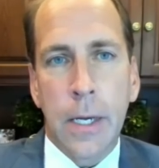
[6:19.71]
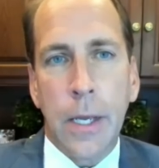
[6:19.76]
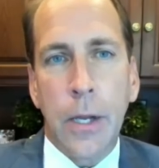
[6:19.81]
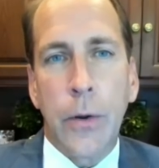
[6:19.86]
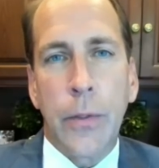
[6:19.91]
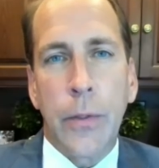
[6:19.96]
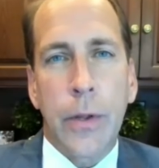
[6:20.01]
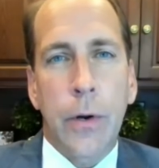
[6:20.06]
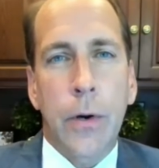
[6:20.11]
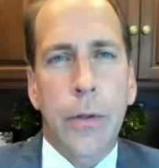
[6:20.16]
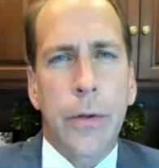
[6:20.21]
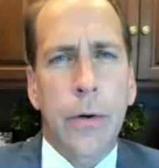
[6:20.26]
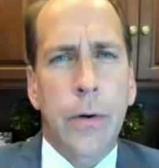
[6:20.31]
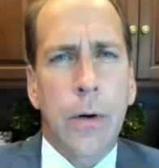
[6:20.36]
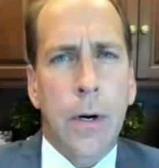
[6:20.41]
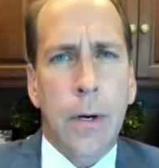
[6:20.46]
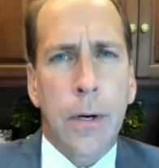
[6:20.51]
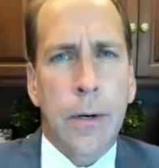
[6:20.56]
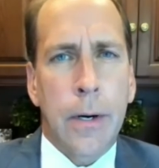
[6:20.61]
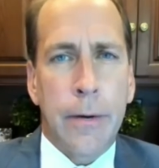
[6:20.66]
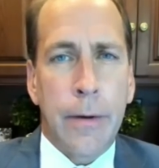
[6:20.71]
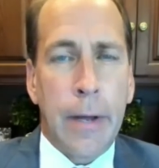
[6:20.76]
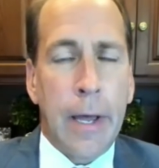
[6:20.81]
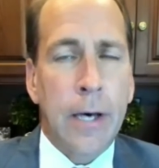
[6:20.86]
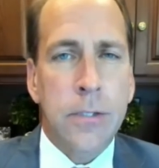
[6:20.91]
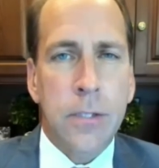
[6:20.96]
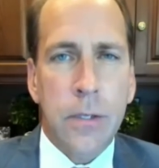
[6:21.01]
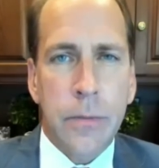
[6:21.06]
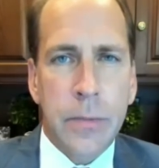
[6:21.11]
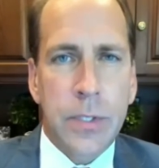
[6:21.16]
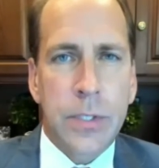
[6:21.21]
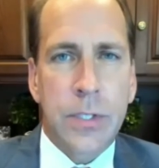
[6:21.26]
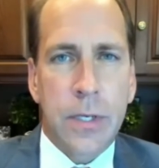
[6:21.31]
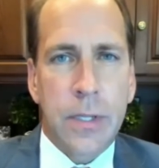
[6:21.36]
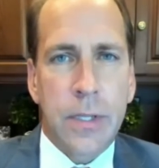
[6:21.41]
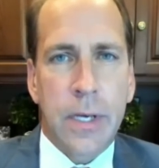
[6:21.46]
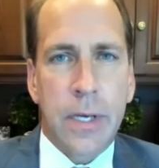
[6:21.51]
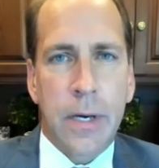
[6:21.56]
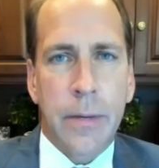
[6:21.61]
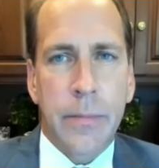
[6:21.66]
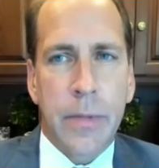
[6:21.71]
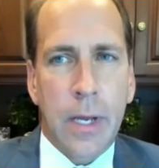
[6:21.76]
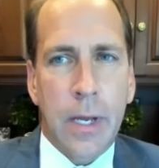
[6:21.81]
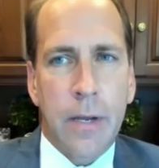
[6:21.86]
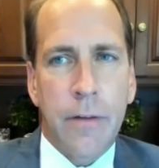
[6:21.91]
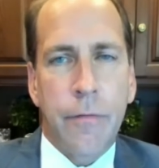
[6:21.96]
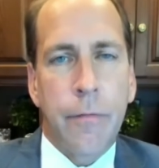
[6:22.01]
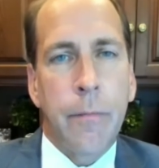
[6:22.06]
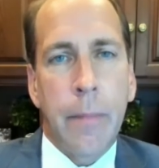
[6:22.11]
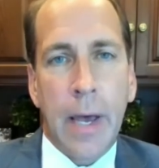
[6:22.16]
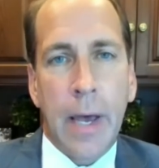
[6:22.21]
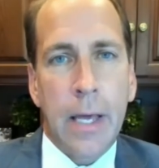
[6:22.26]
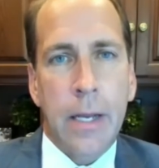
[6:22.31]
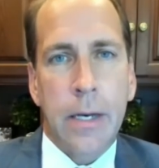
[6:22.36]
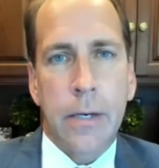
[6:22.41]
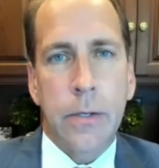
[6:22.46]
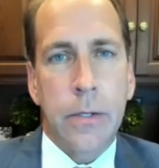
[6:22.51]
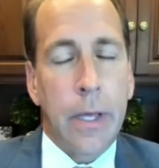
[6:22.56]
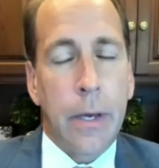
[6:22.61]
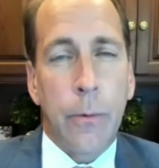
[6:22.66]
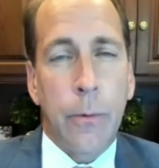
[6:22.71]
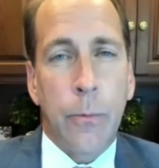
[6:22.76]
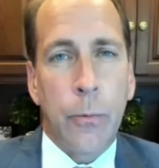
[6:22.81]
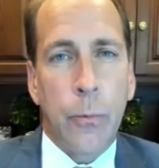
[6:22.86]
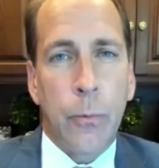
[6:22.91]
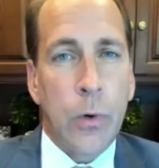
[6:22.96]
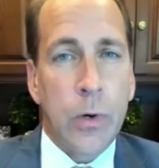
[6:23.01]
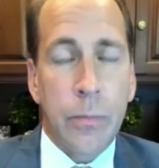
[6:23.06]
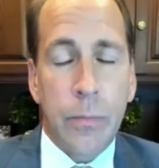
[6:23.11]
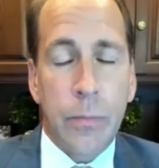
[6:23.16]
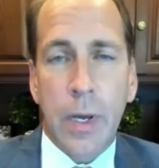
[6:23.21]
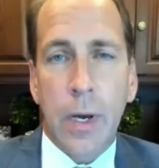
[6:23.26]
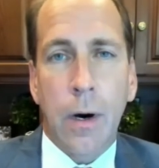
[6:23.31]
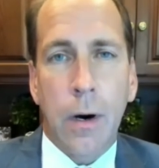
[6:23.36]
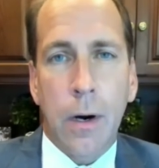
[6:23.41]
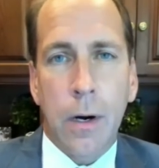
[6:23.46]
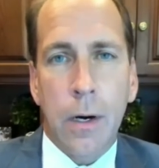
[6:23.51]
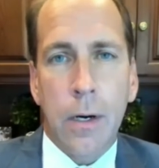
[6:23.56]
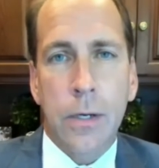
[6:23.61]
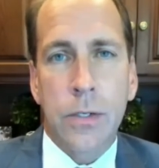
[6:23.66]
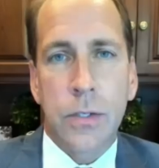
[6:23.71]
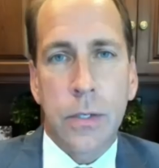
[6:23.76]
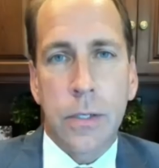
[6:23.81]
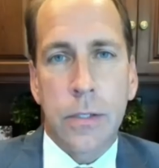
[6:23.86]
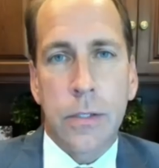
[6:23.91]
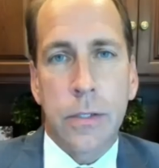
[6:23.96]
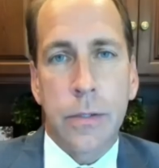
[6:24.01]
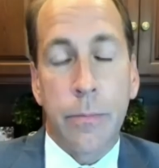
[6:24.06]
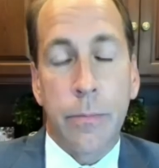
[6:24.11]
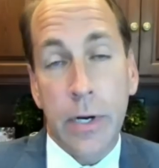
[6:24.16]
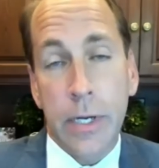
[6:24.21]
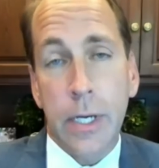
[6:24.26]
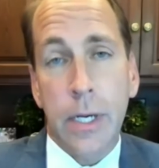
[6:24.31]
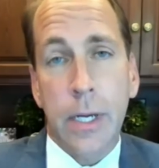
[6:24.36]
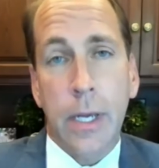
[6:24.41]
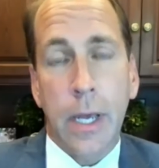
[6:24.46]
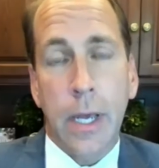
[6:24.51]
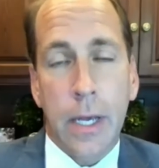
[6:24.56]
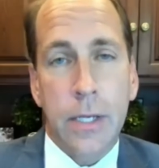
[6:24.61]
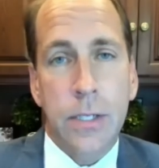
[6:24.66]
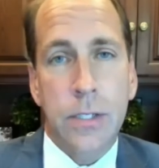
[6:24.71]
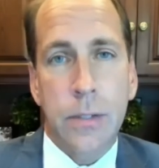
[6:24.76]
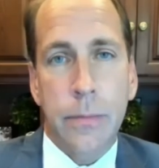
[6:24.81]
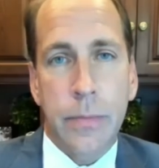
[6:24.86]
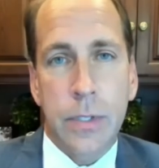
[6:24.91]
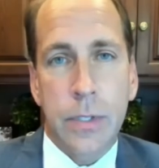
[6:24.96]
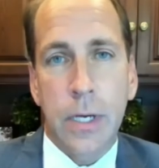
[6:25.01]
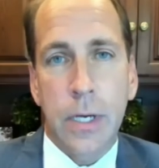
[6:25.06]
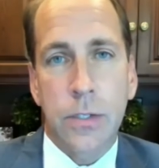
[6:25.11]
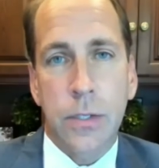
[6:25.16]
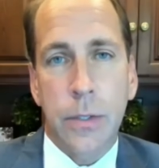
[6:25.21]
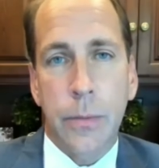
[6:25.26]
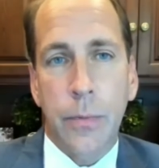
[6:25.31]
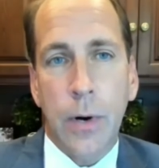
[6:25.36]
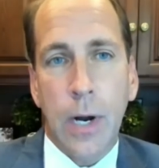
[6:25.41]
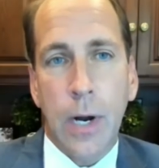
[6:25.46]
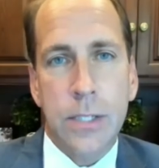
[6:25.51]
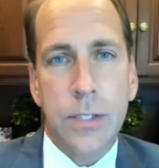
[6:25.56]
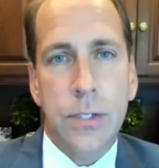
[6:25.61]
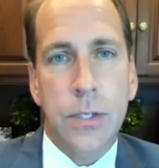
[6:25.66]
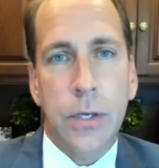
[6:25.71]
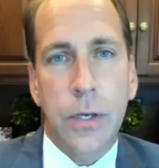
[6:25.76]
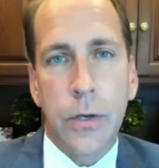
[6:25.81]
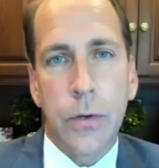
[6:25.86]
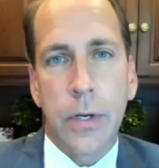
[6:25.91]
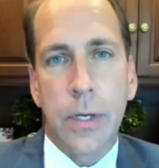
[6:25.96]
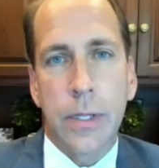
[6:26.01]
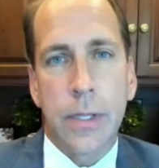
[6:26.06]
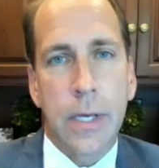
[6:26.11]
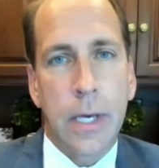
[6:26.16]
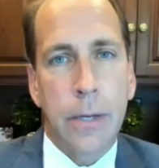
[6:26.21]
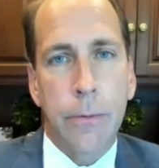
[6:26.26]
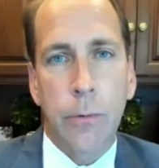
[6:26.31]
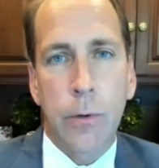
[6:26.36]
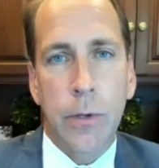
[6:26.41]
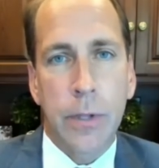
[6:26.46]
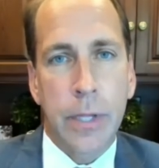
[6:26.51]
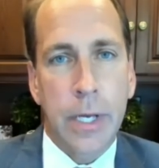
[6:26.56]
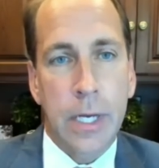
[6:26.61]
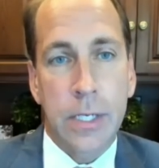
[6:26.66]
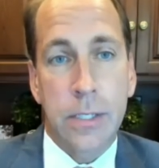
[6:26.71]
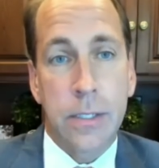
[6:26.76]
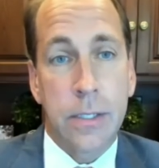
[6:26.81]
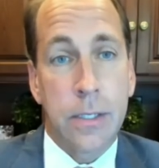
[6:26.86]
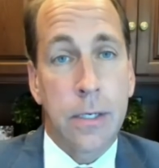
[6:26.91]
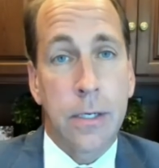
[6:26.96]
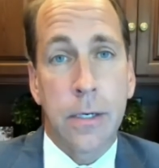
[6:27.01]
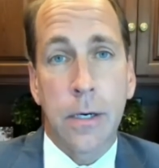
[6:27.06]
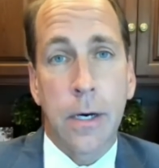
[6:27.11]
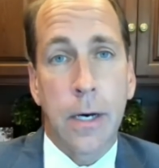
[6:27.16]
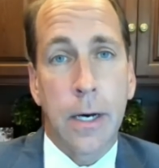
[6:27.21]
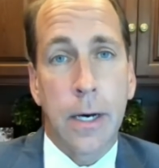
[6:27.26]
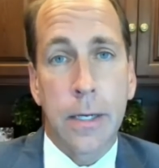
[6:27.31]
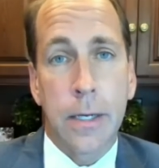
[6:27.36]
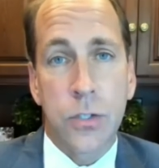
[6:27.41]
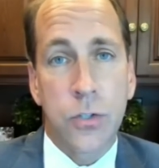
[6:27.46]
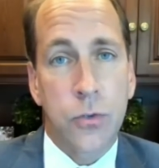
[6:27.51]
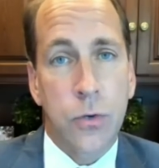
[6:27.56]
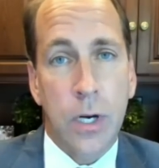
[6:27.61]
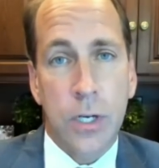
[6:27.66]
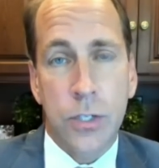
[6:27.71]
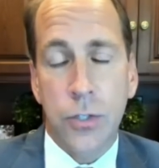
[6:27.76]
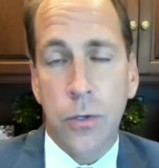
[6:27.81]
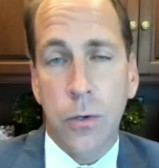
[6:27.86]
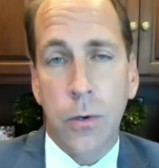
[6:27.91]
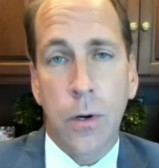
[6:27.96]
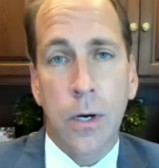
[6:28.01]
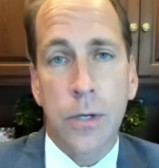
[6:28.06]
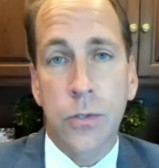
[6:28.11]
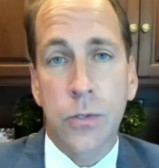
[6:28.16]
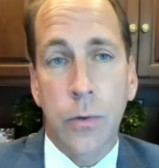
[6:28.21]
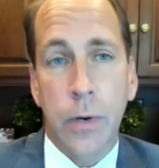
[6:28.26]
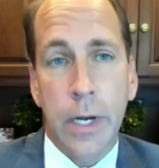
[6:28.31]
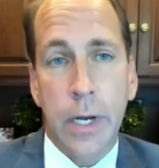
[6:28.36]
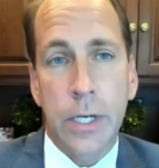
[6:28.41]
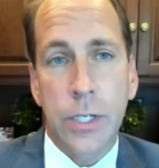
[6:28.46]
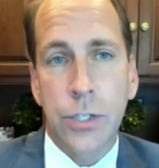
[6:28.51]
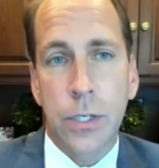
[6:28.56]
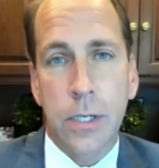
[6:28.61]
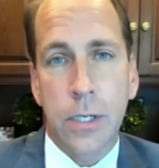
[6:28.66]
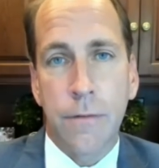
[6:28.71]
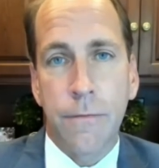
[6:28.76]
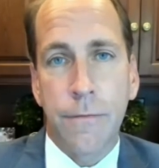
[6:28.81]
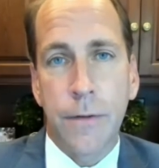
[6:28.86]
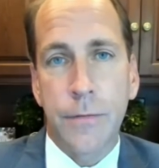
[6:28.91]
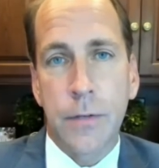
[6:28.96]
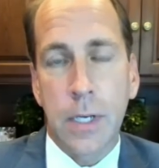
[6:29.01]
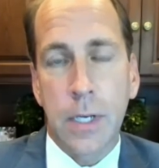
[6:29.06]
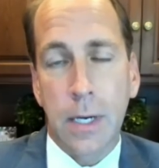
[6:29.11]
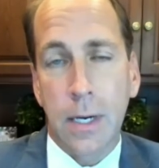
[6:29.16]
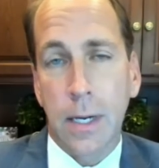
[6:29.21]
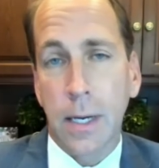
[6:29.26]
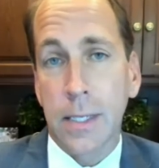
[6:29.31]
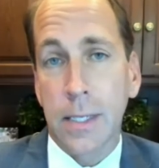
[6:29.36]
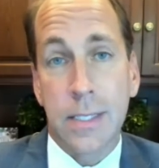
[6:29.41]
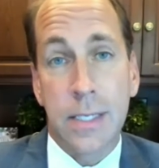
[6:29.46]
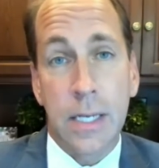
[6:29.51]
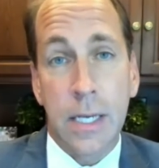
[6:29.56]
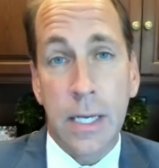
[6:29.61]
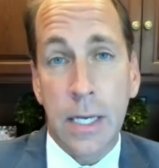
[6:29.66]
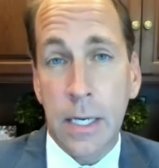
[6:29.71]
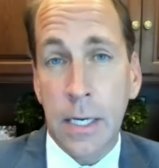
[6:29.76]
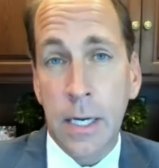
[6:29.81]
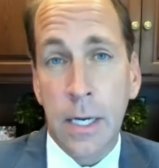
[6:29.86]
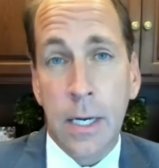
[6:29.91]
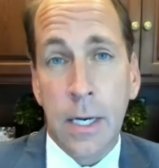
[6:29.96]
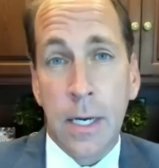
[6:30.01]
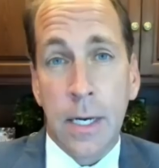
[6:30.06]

you know, there there are elements in them that, if met, they wouldn't be hard to to bring a case and potentially prosecute it. They relate to uh, destruction or alteration in 1519.